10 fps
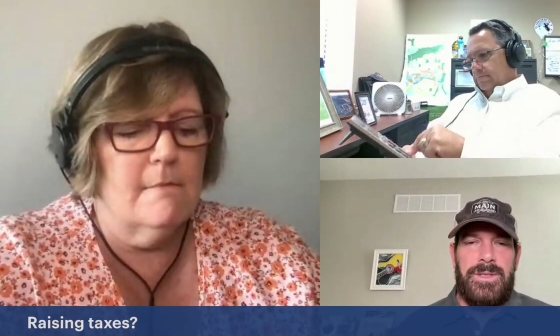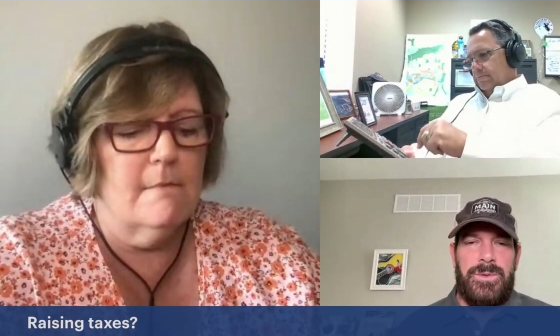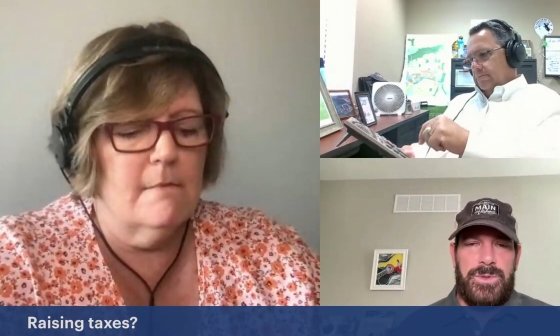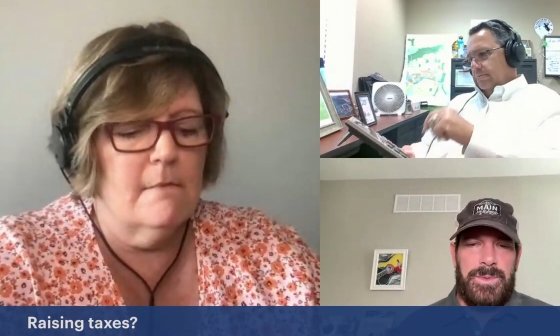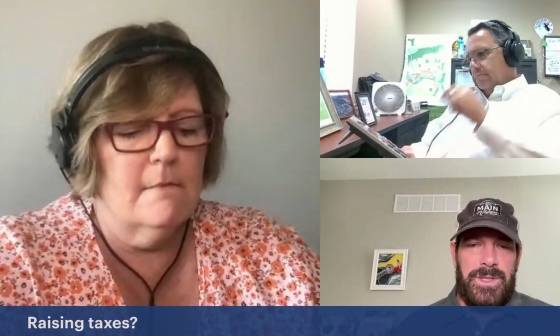
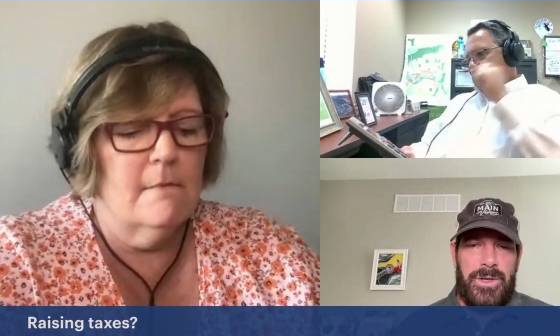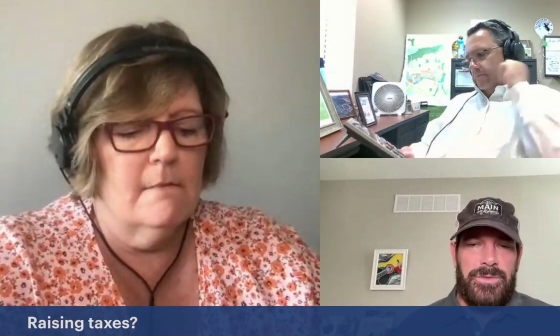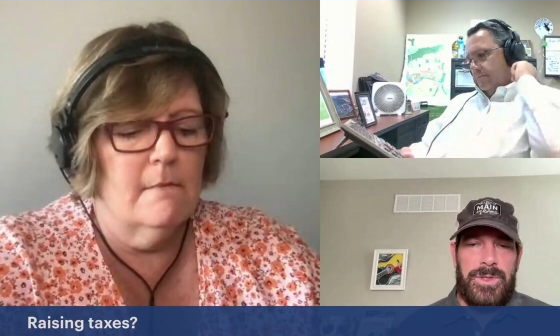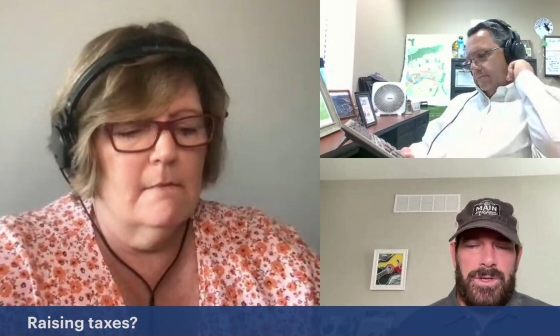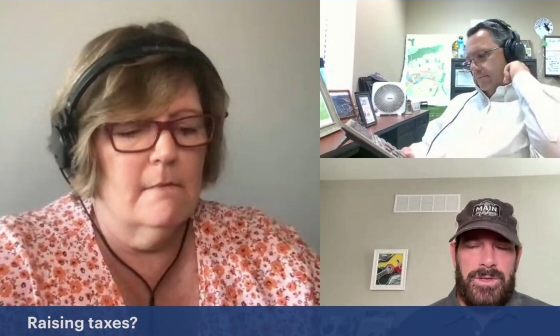Speaker 1: which would be low
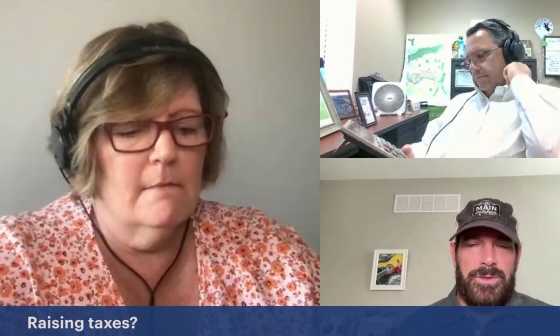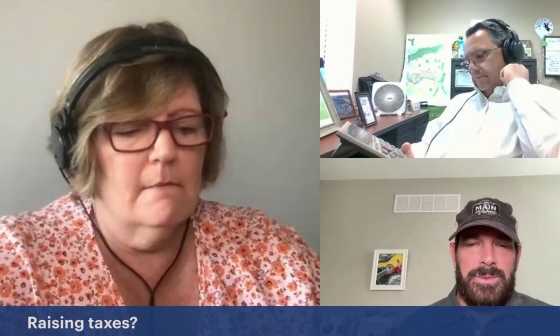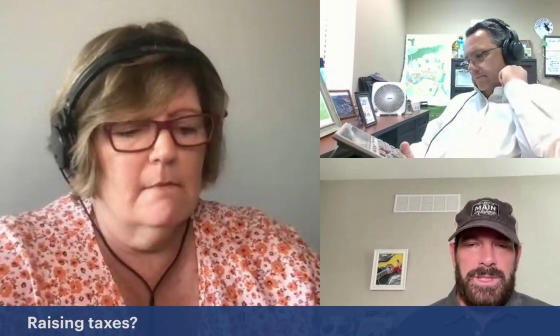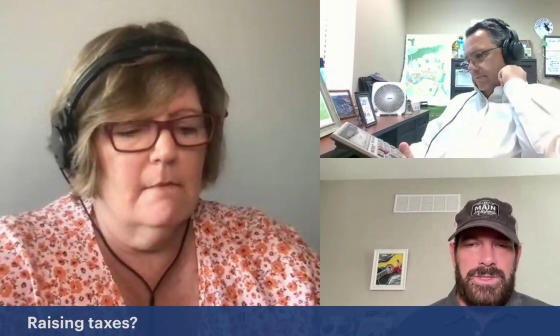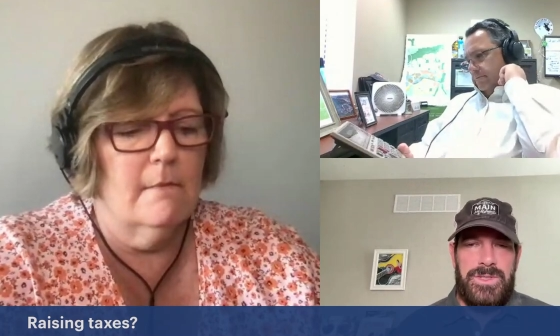for Collierville,
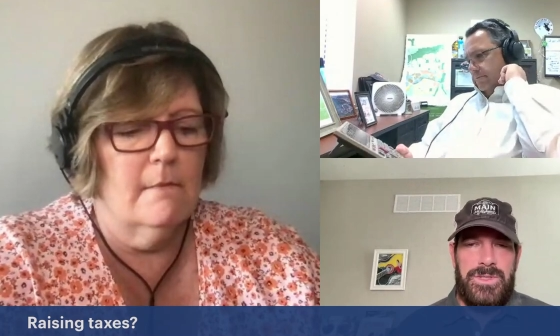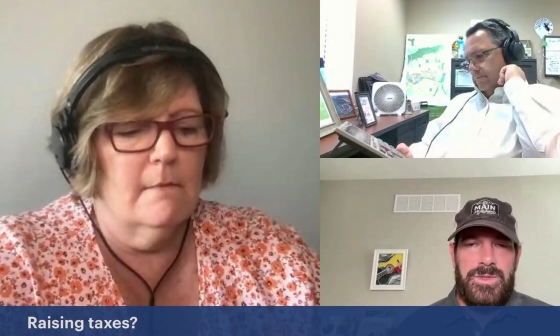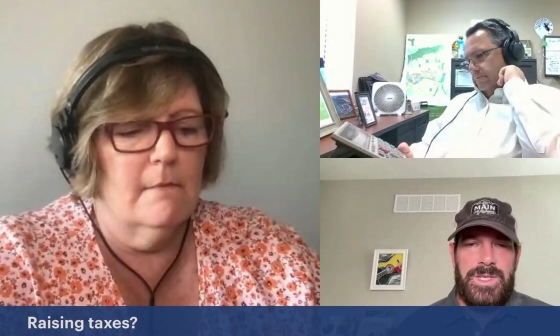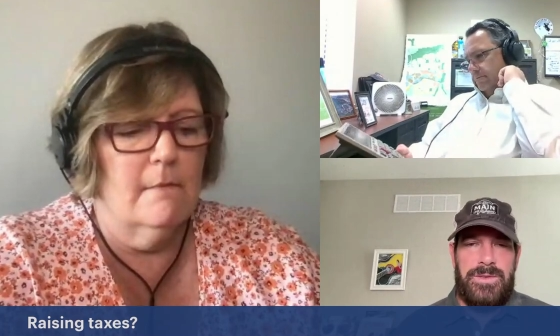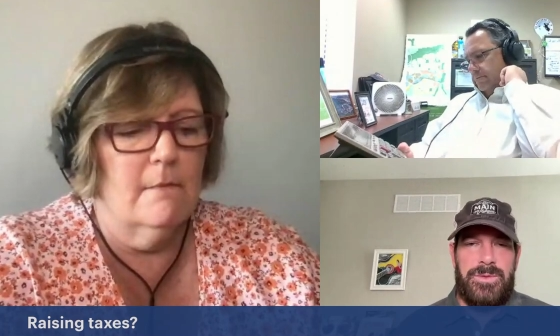but let's just
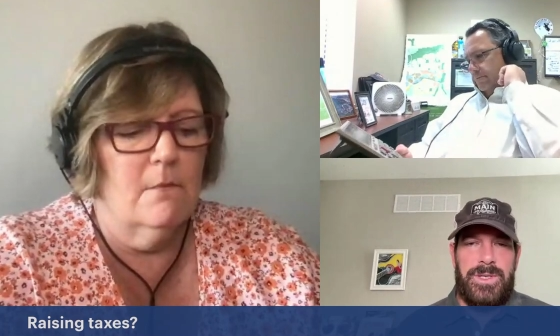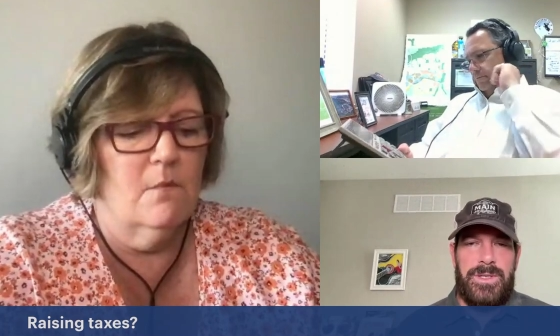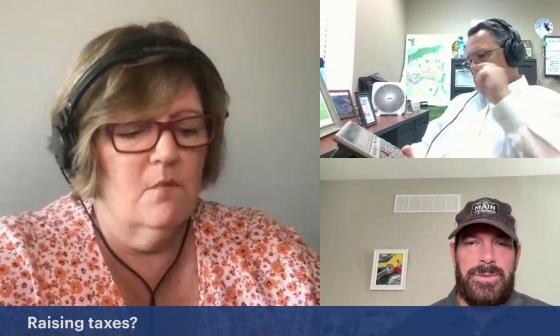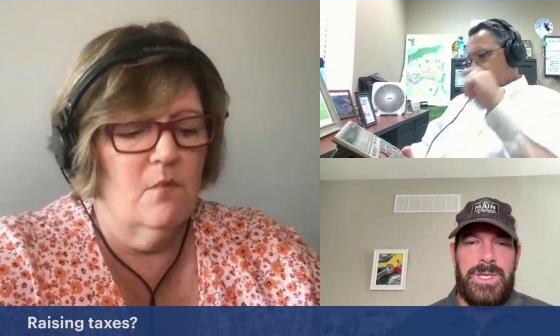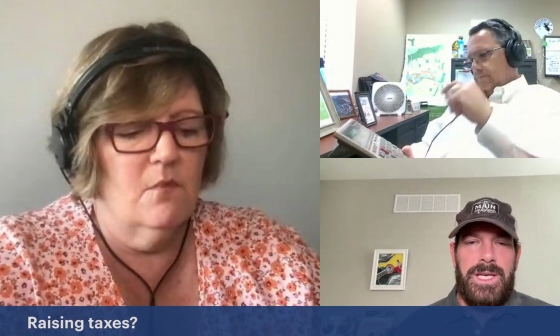use that for round
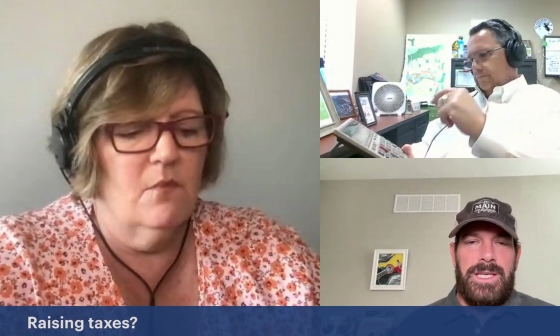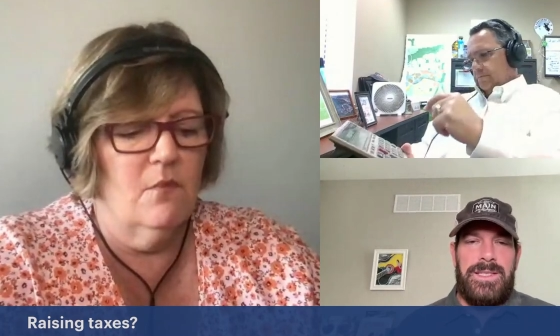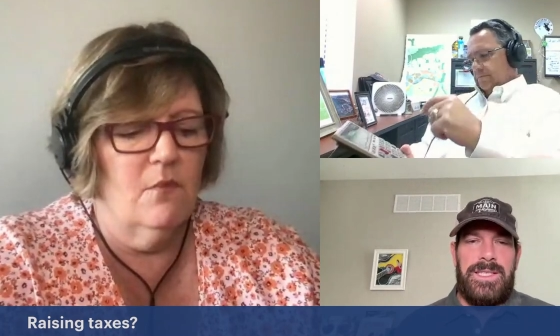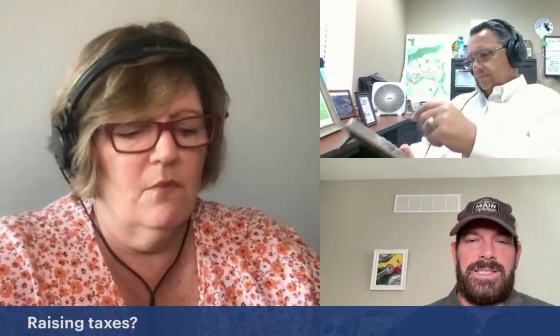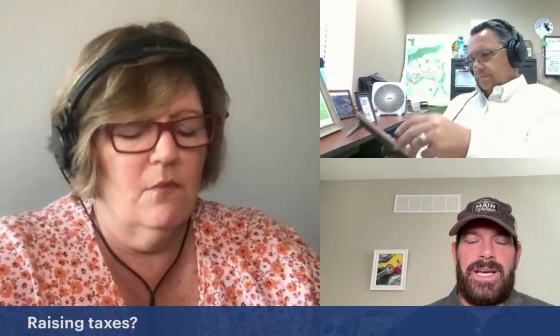numbers,
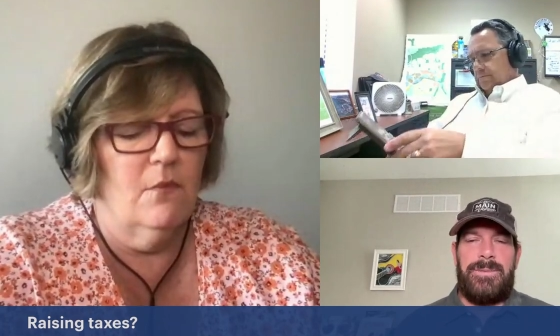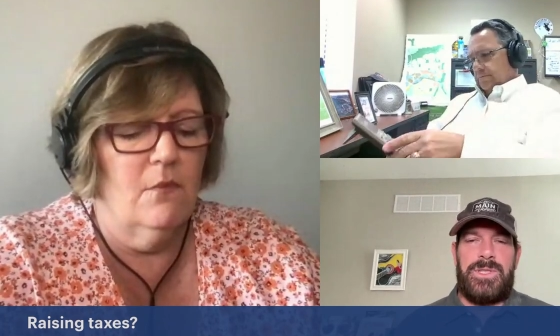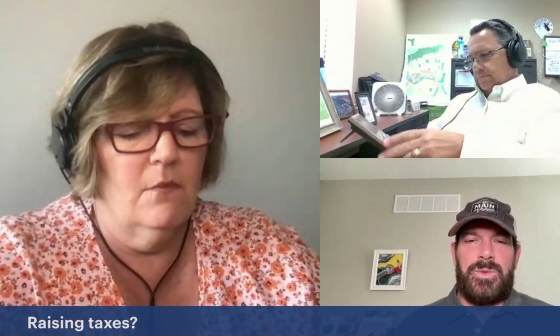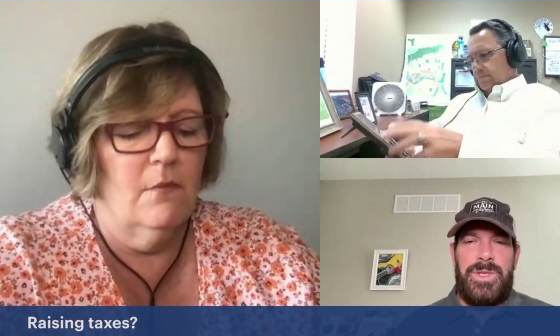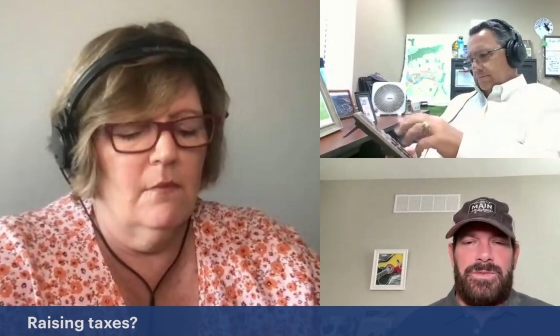then times
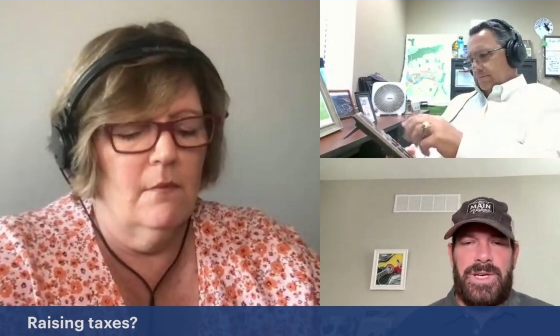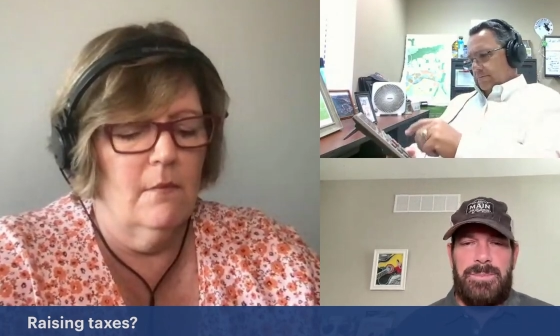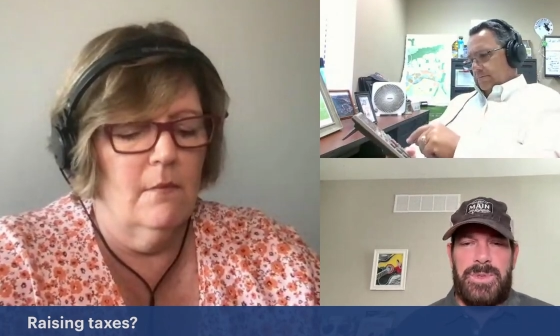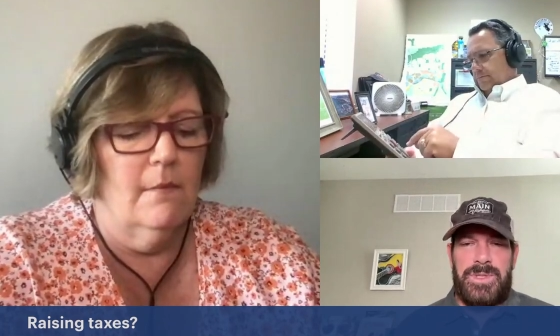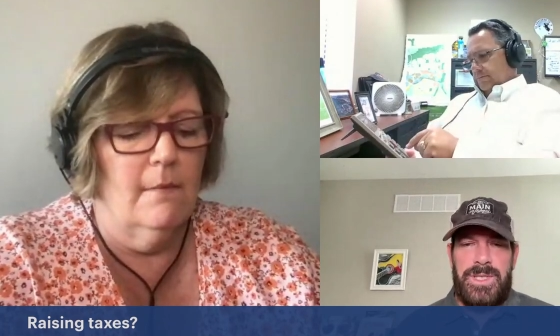
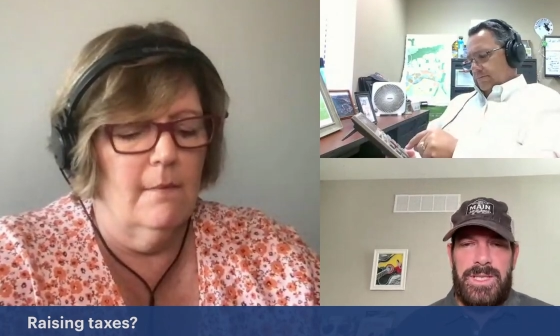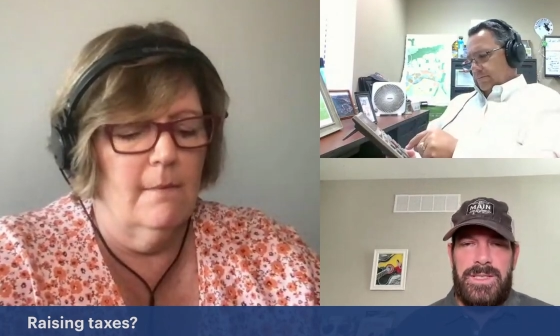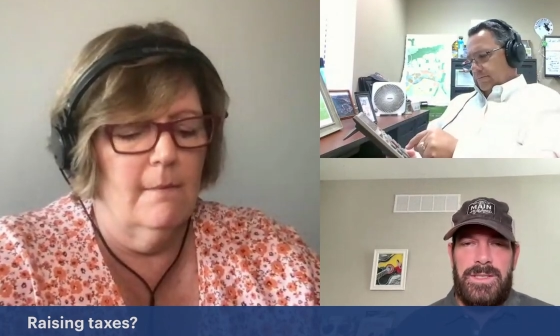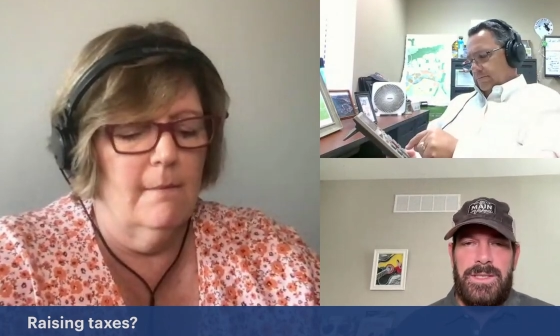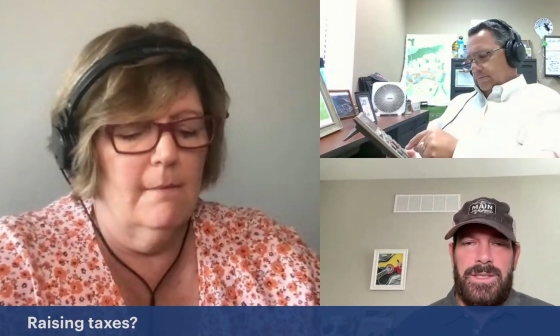
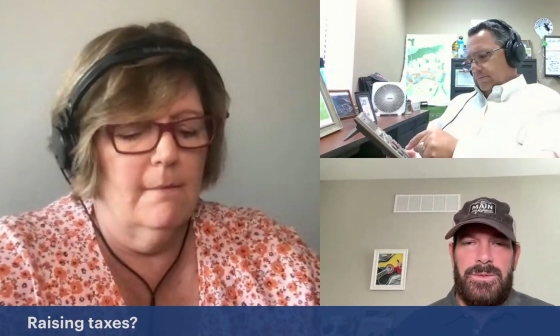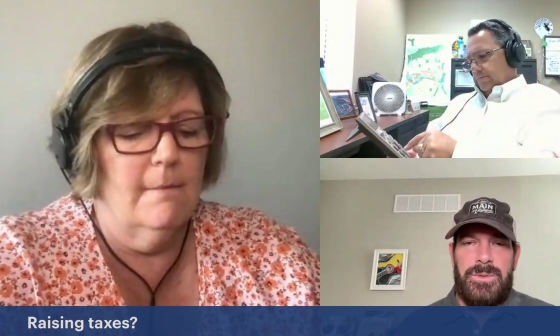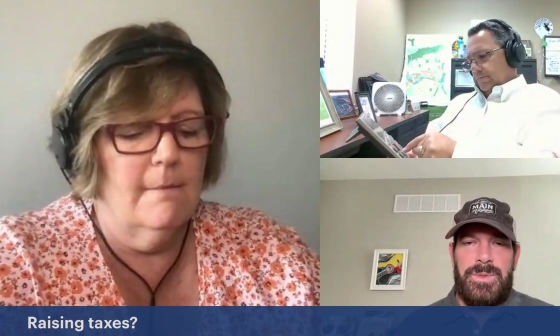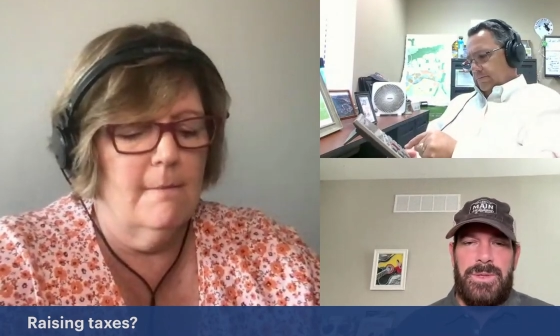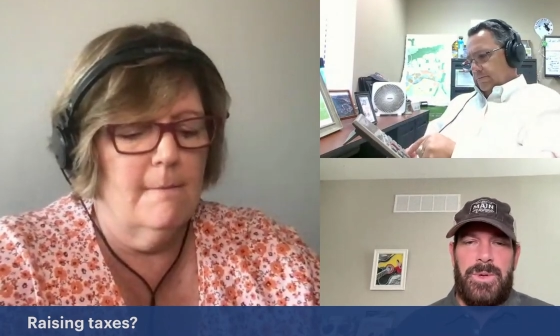25%
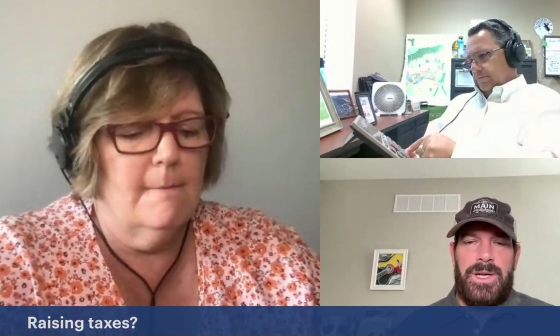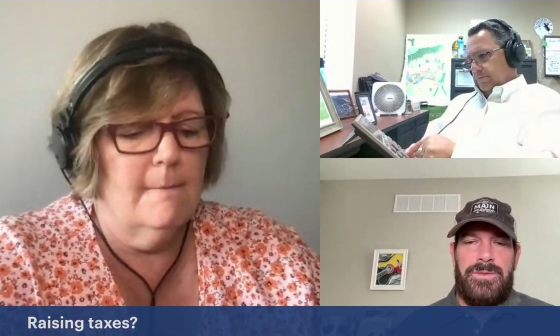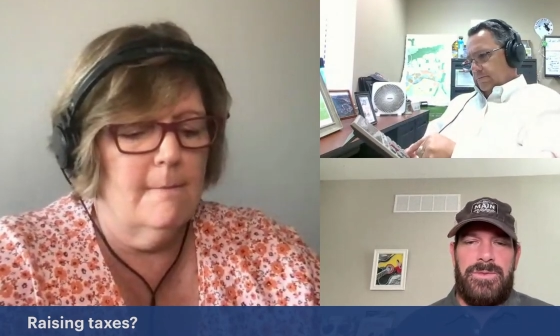would be what?